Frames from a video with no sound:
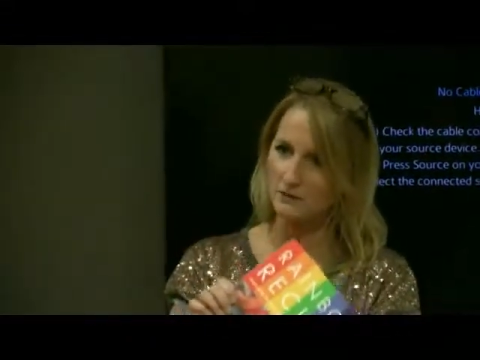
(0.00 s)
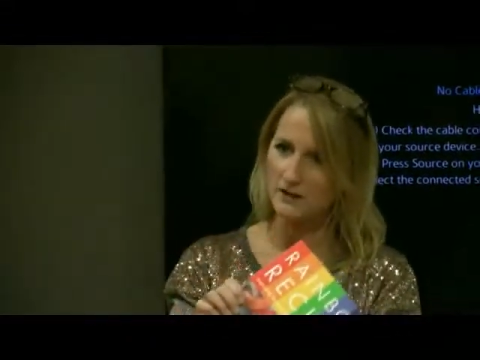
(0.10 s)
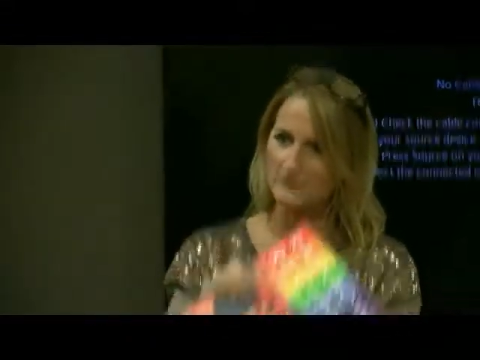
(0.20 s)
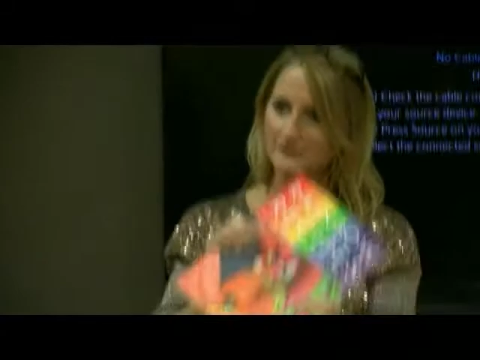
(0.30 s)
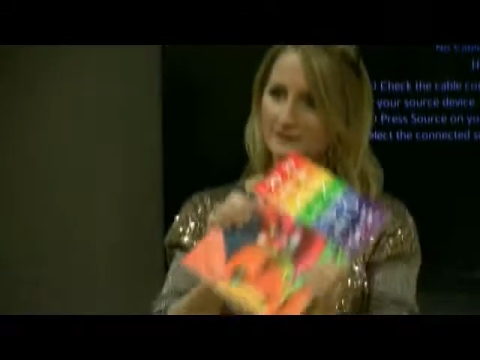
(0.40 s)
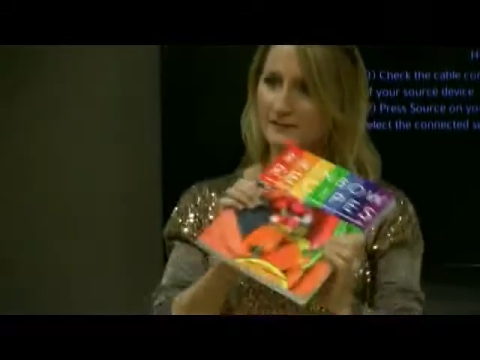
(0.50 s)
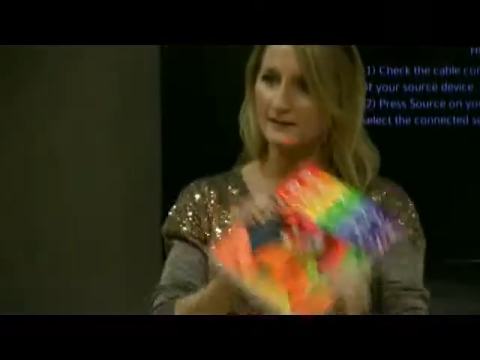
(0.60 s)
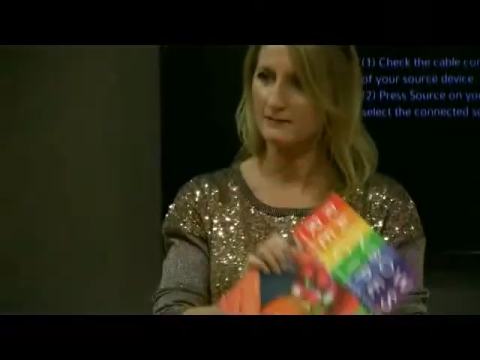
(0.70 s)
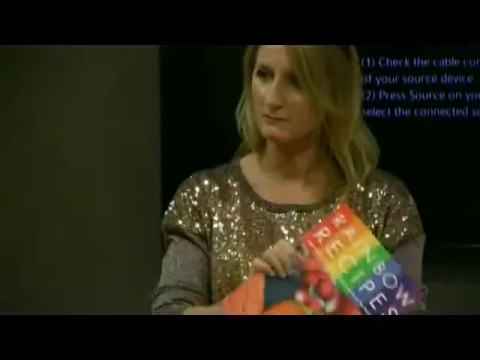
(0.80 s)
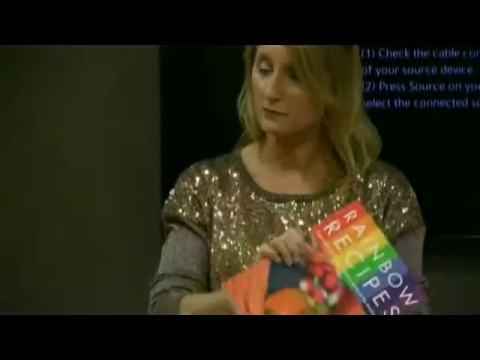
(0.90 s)
one,
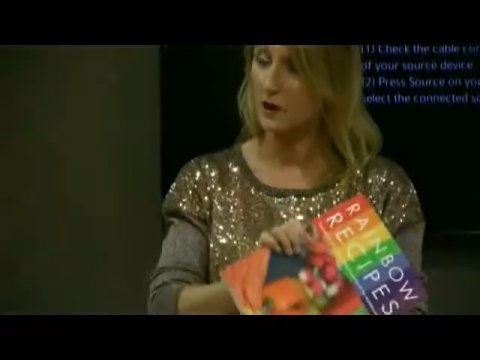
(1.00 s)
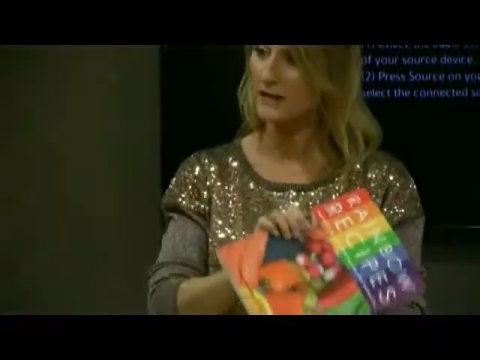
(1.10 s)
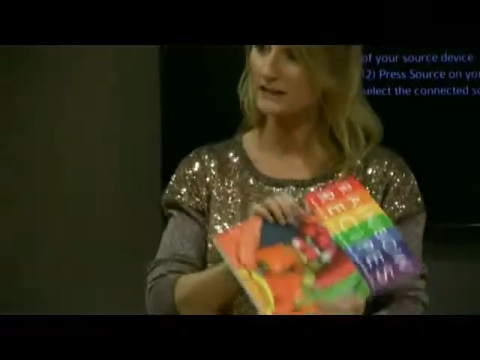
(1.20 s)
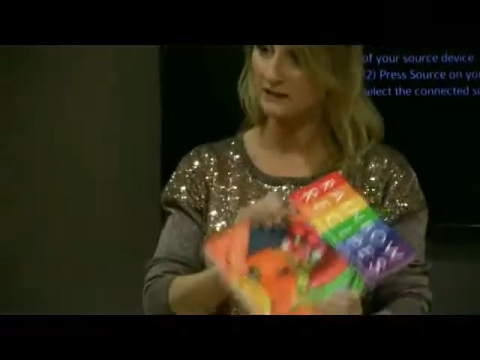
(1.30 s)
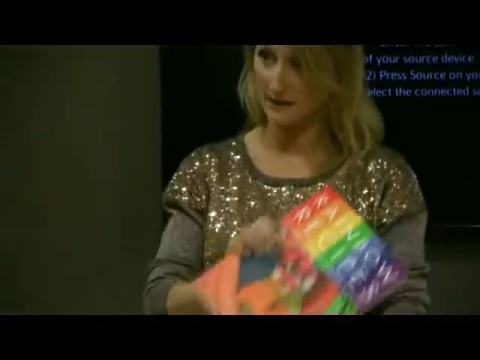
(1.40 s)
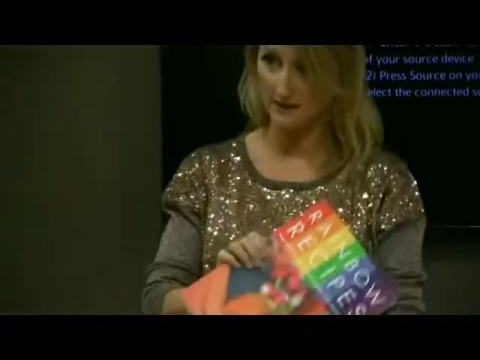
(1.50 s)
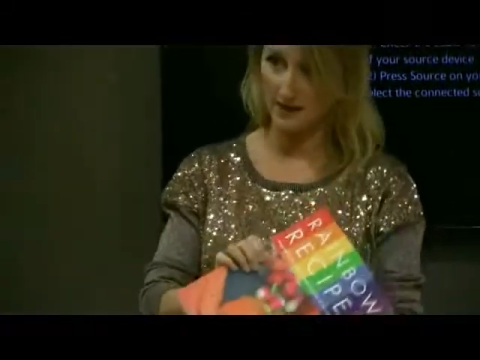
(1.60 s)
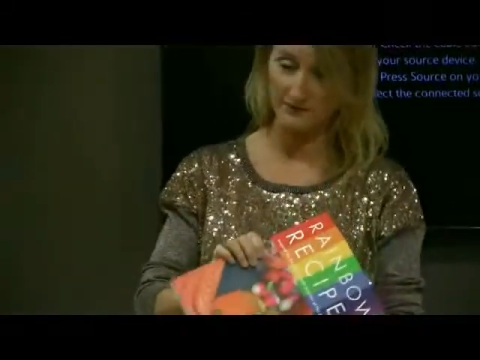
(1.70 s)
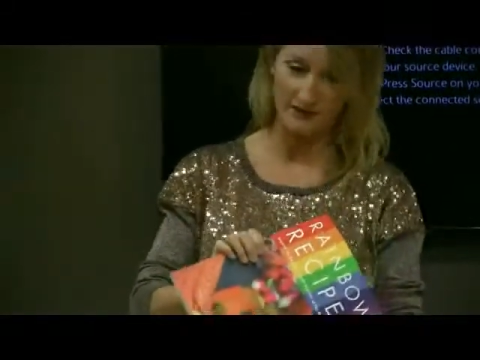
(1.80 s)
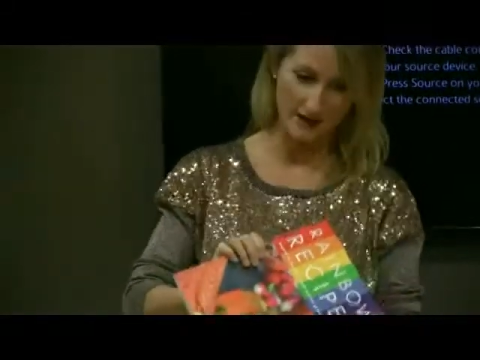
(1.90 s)
Brian does
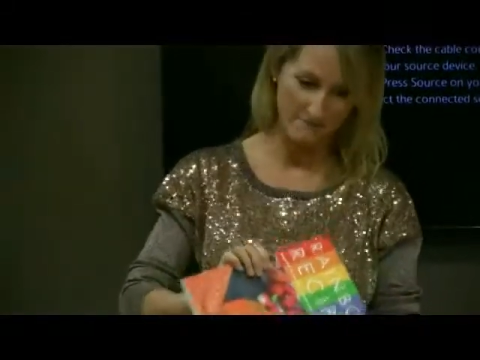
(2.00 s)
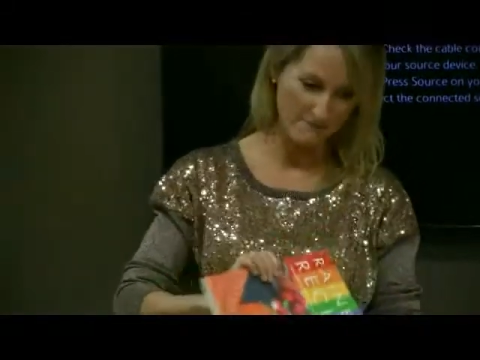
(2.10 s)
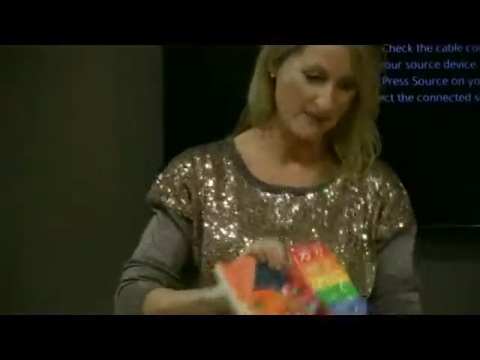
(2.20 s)
have some,